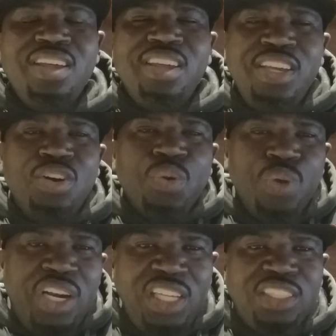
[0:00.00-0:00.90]
He's going to
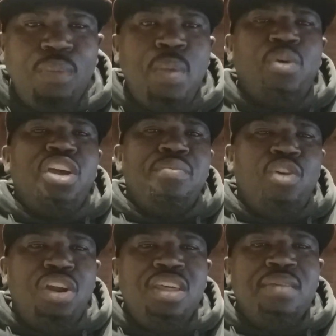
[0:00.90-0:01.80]
release those people. He's
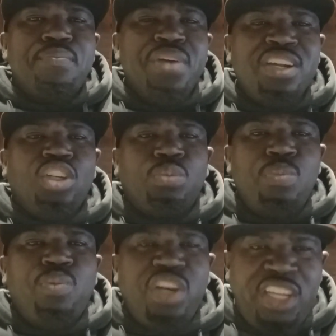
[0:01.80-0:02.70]
going to bring those
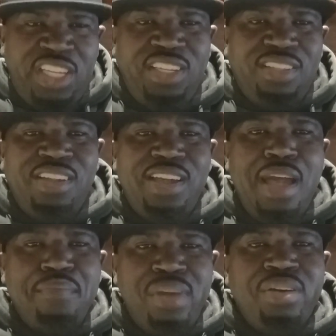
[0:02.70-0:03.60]
people in
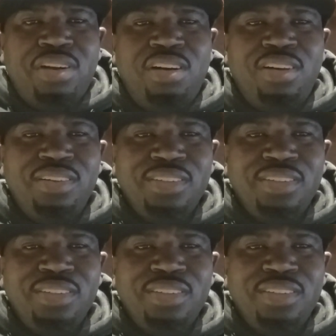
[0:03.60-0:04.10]
America